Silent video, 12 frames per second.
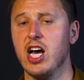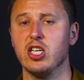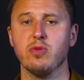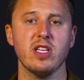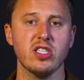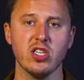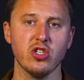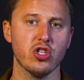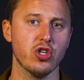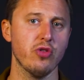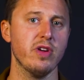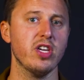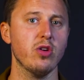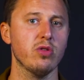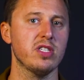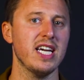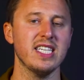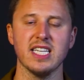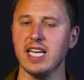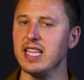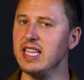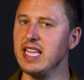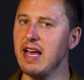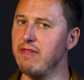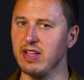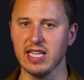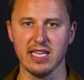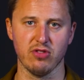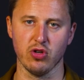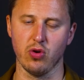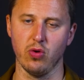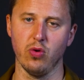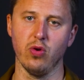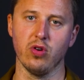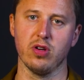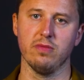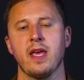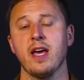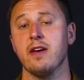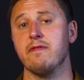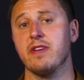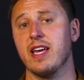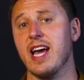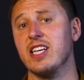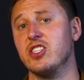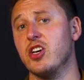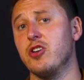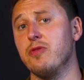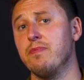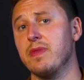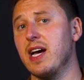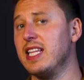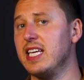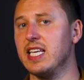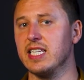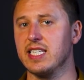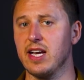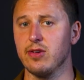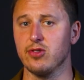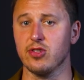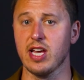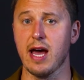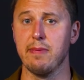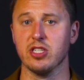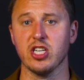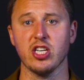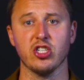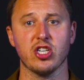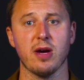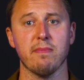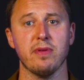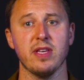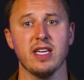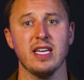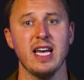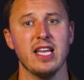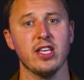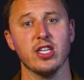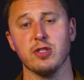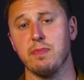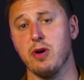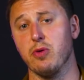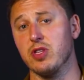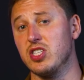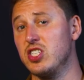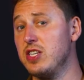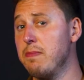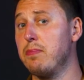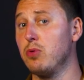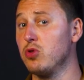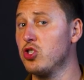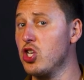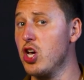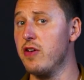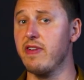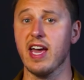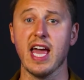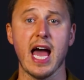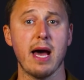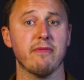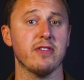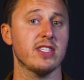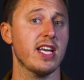as well as ensuring your data never leaves your org. Vicasso, a leading Salesforce app exchange company that has built the simple survey app for